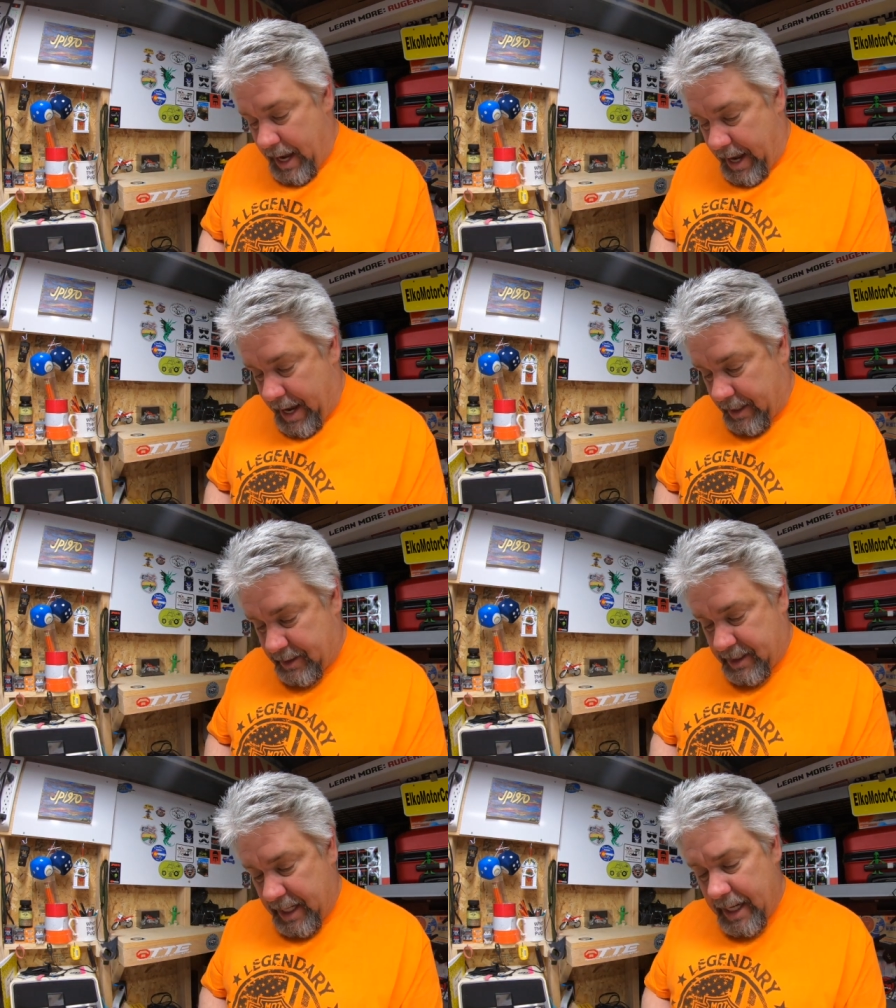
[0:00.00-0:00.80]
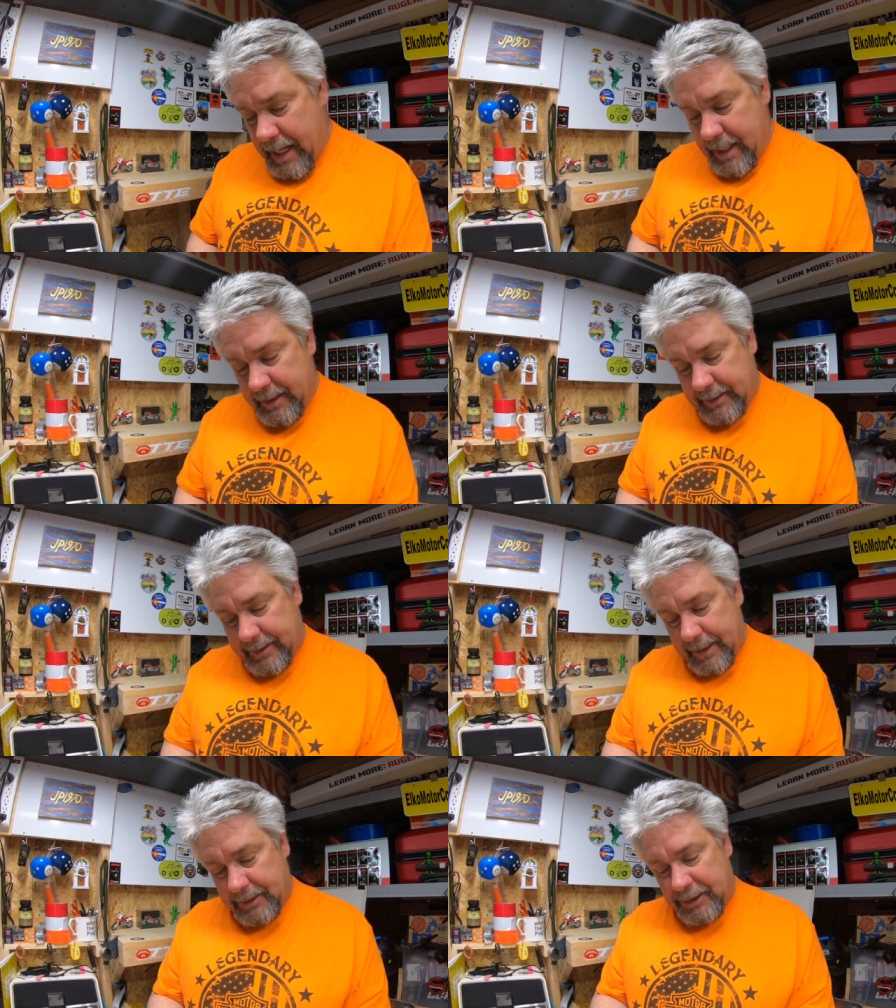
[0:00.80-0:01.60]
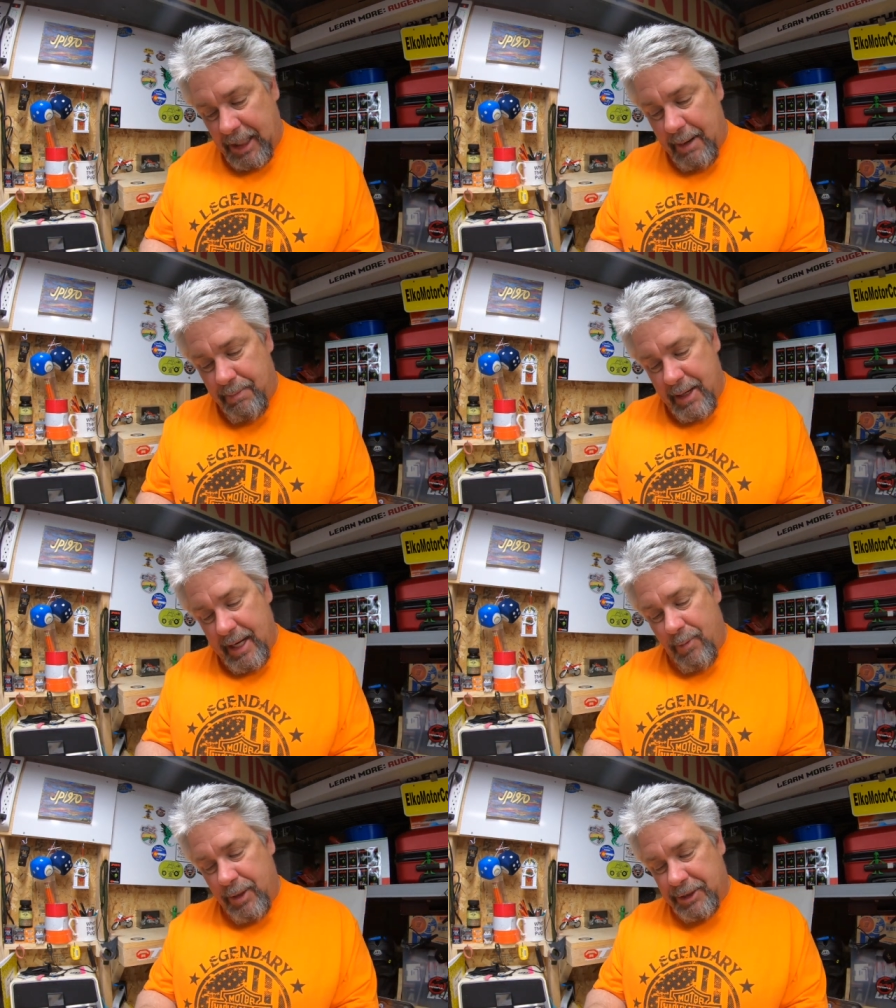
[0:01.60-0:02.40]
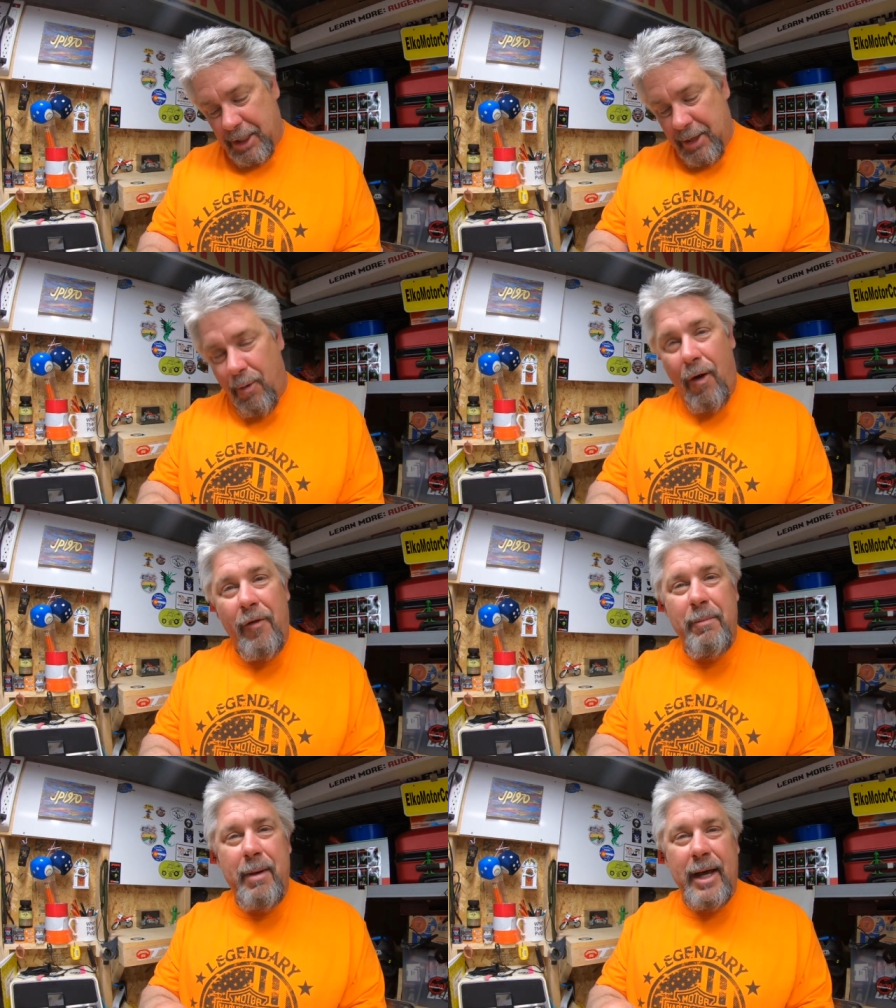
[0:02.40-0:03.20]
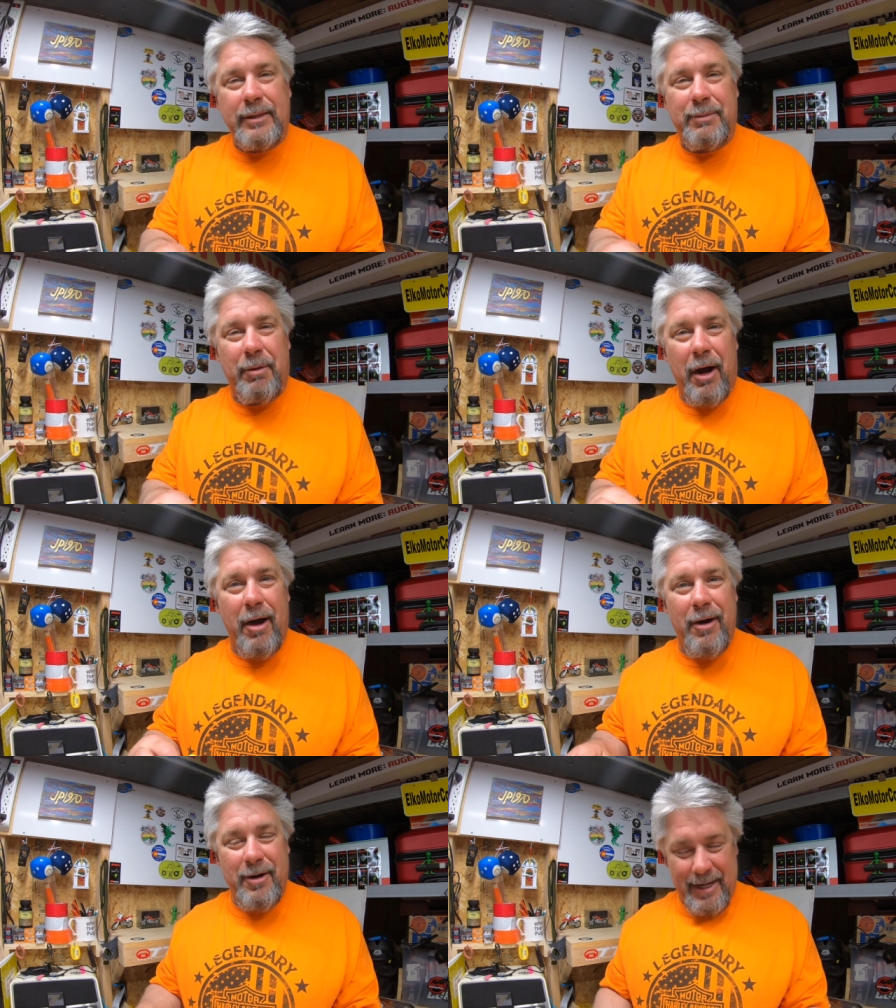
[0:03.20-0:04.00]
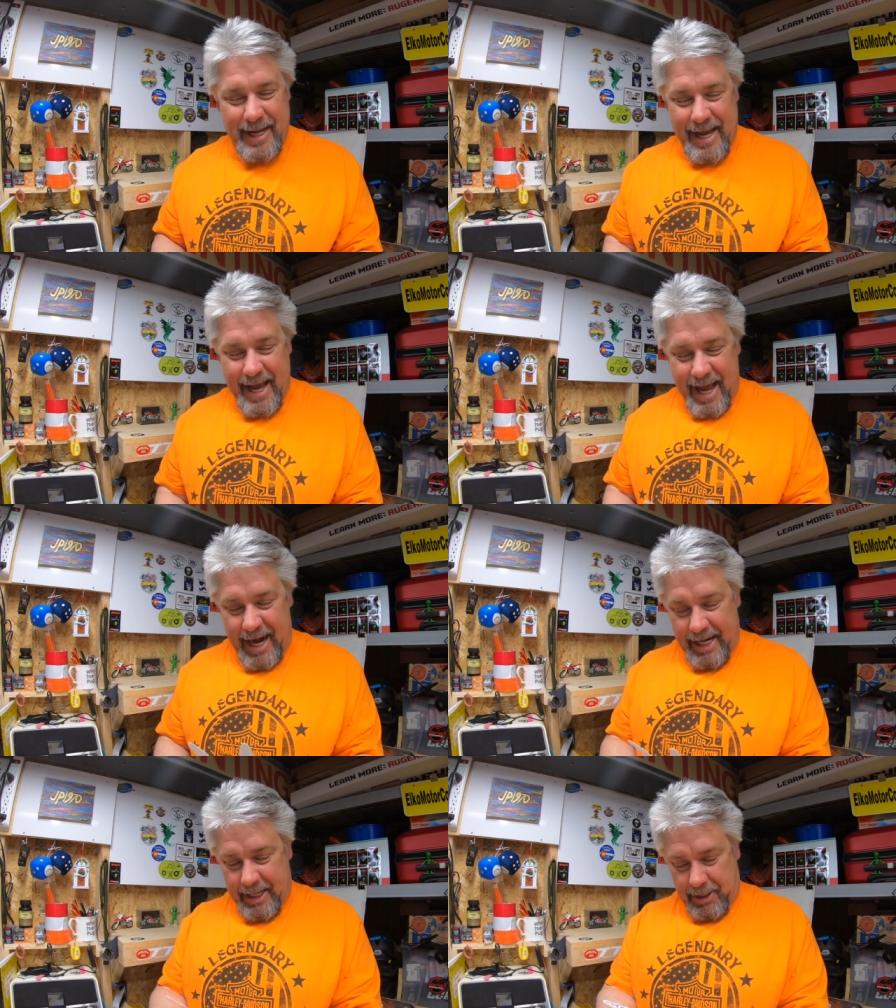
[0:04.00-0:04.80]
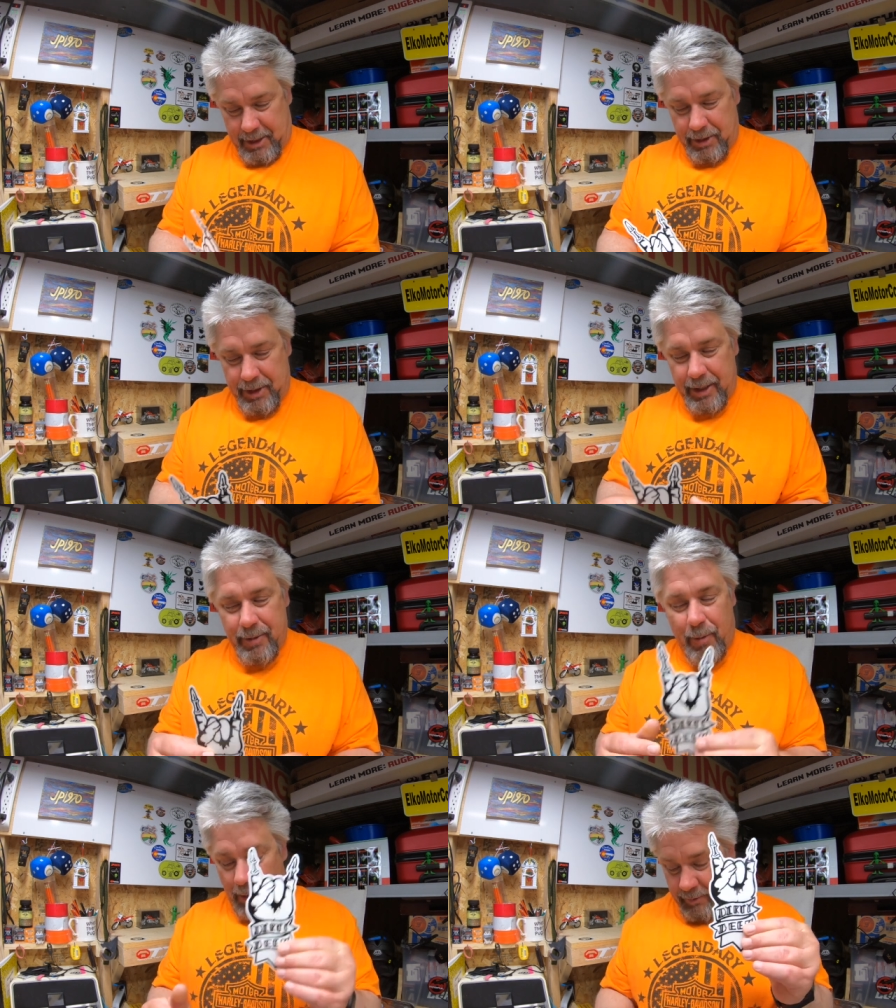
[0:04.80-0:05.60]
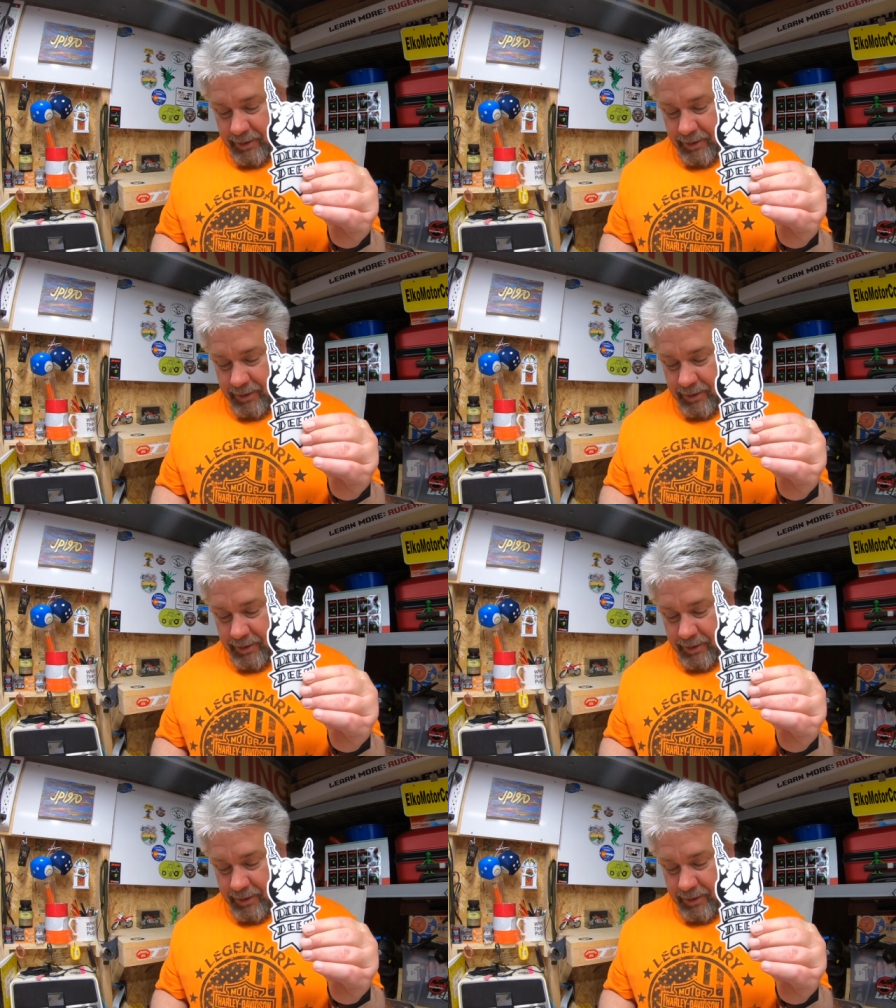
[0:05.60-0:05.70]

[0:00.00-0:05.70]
And D's says, JP, wishing you all the best, bro. And he included one of his